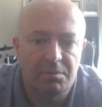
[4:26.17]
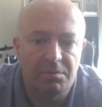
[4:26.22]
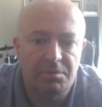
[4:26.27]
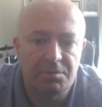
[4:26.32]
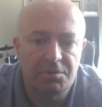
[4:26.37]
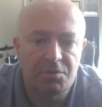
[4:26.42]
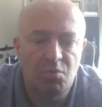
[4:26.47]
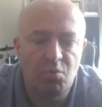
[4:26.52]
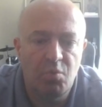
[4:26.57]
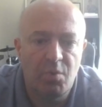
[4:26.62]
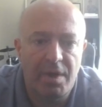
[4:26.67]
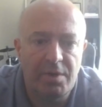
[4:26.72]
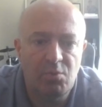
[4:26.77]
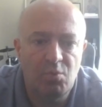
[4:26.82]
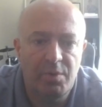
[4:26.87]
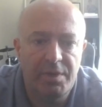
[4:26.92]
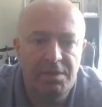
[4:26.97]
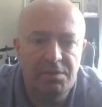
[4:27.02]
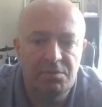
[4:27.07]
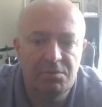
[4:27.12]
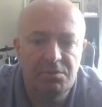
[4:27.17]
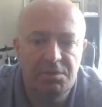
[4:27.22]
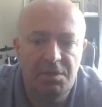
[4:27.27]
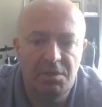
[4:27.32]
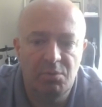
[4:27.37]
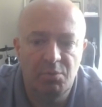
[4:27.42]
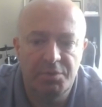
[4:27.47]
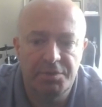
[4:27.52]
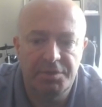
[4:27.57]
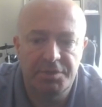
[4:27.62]
So one way to
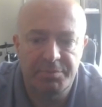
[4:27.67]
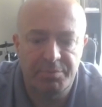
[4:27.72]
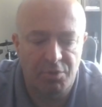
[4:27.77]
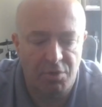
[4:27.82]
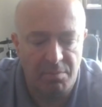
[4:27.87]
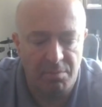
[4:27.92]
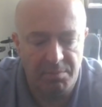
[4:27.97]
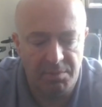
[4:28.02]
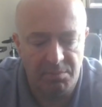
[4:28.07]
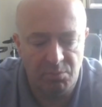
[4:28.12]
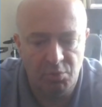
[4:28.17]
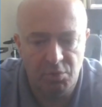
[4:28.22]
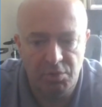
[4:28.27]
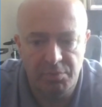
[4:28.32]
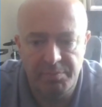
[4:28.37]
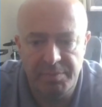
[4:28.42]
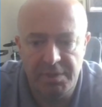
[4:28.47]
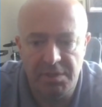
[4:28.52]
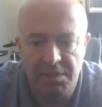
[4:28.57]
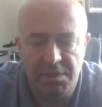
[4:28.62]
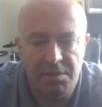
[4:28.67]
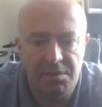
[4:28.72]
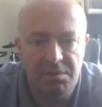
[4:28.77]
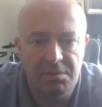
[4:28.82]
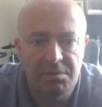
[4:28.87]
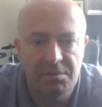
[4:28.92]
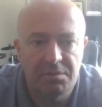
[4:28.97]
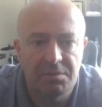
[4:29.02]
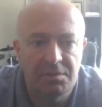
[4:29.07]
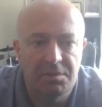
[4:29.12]
deal with this problem would
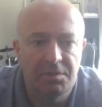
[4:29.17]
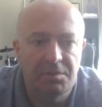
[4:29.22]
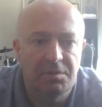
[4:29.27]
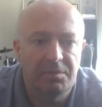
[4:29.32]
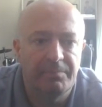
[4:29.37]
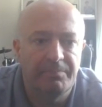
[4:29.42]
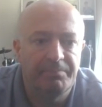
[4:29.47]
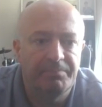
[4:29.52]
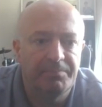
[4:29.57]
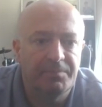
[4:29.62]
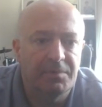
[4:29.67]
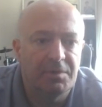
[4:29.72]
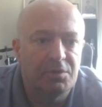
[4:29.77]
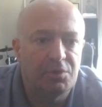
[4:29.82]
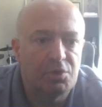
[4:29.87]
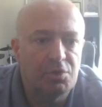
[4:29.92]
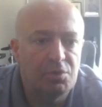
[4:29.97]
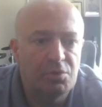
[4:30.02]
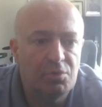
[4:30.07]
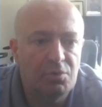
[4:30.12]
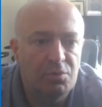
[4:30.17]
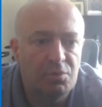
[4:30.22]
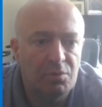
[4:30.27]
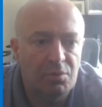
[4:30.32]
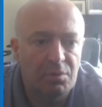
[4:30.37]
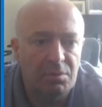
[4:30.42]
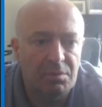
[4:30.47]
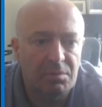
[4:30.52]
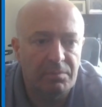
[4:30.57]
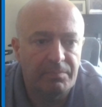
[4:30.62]
be
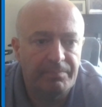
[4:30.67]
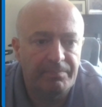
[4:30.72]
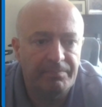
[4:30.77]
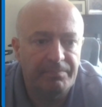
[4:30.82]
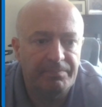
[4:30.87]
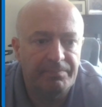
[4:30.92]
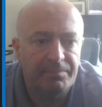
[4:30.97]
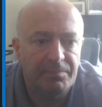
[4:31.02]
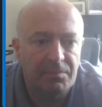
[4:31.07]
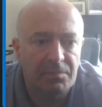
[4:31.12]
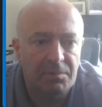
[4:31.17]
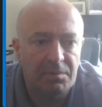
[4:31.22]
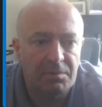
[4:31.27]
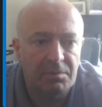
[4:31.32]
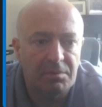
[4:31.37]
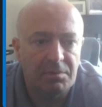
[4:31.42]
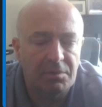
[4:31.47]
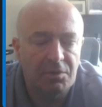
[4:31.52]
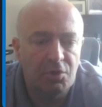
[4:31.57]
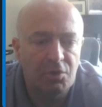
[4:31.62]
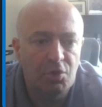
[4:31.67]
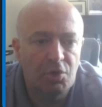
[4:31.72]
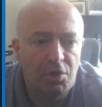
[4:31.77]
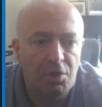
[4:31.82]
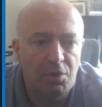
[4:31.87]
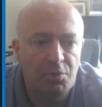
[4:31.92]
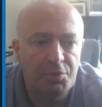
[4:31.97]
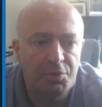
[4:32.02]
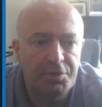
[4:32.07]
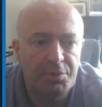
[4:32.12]
to
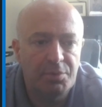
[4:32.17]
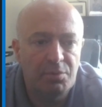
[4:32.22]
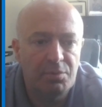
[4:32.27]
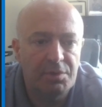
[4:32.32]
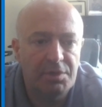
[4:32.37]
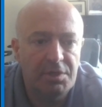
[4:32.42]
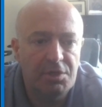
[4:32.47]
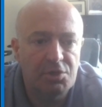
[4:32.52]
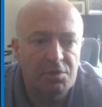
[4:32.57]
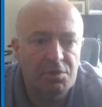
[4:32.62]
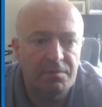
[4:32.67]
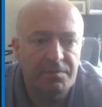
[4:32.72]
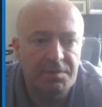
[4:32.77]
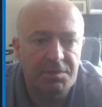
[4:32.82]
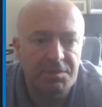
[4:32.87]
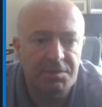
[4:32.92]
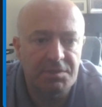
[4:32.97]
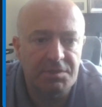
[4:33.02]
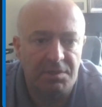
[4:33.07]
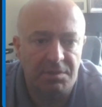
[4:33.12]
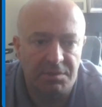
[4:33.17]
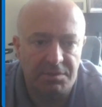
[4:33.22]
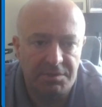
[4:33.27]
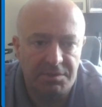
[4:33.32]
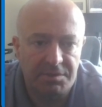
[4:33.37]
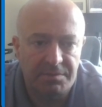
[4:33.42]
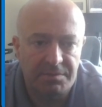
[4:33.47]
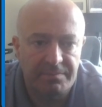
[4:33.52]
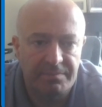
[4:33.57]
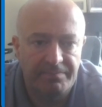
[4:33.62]
go through each of these cells.